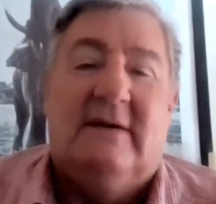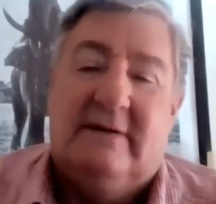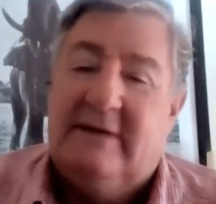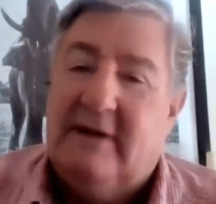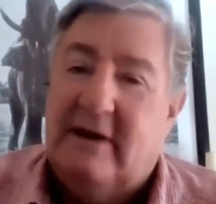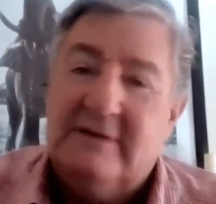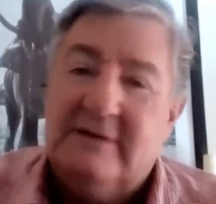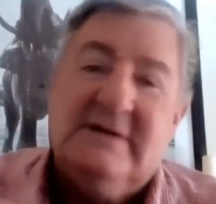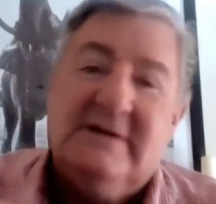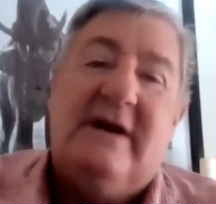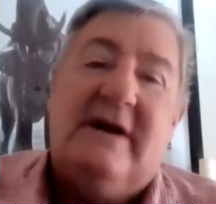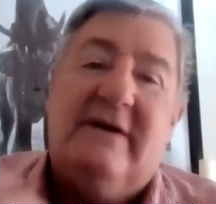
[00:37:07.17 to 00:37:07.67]

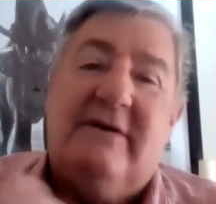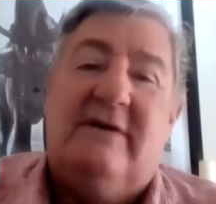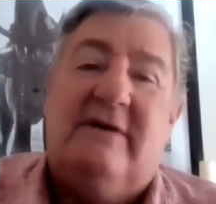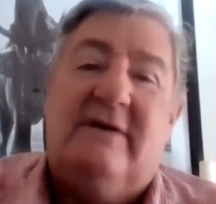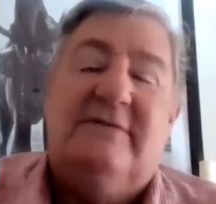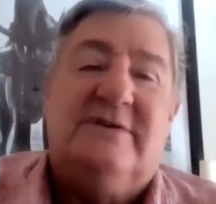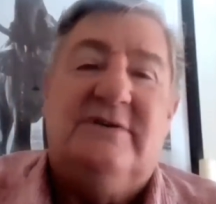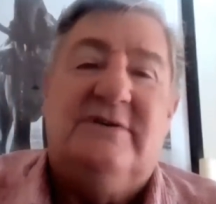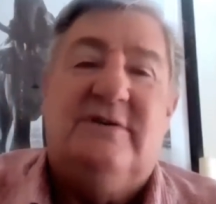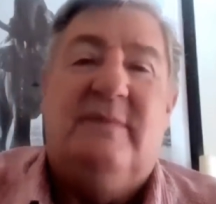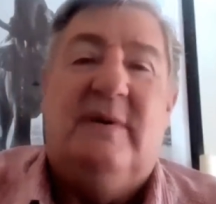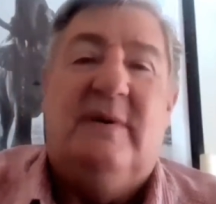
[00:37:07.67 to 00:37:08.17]
Most Land
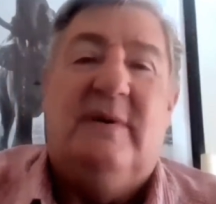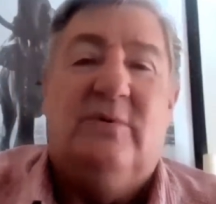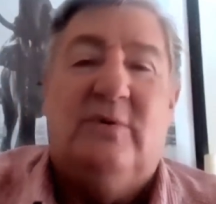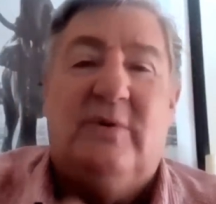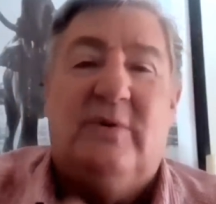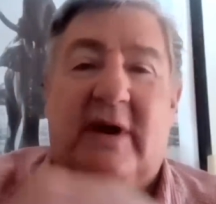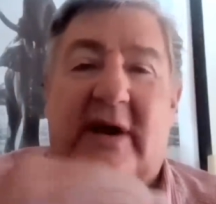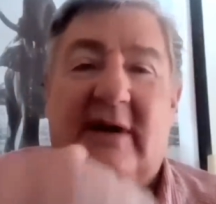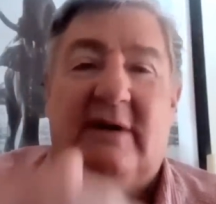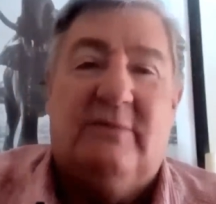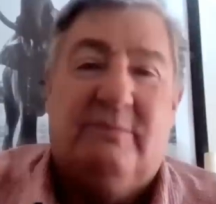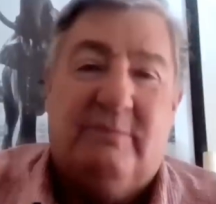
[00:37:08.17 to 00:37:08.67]
Rovers, as you remember,
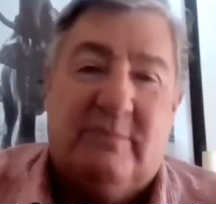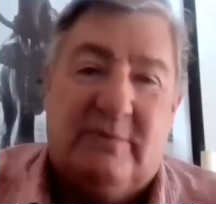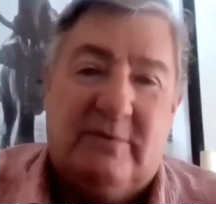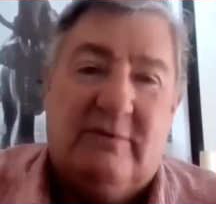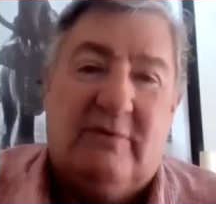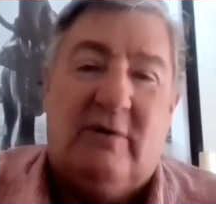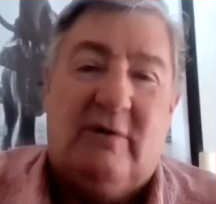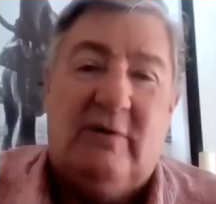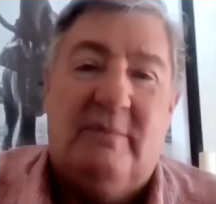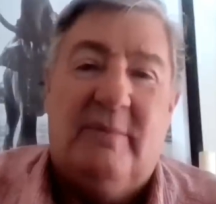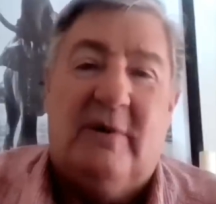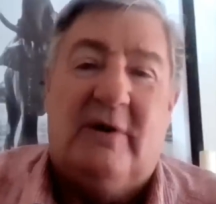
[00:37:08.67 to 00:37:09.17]
all had a
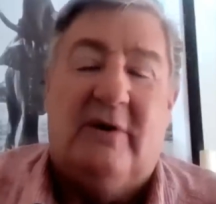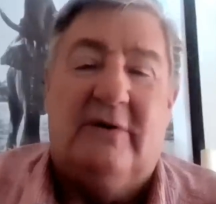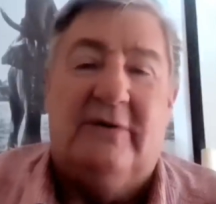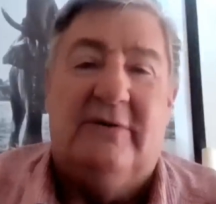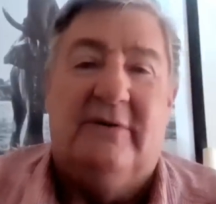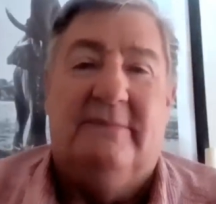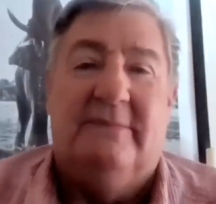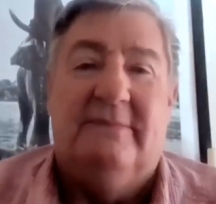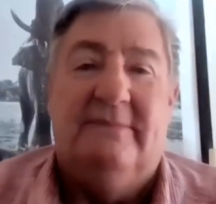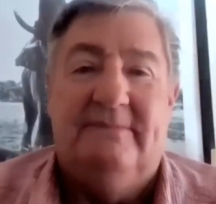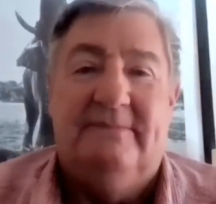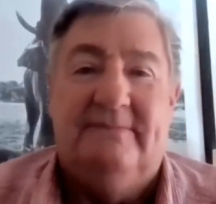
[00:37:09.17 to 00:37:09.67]
roll bar on.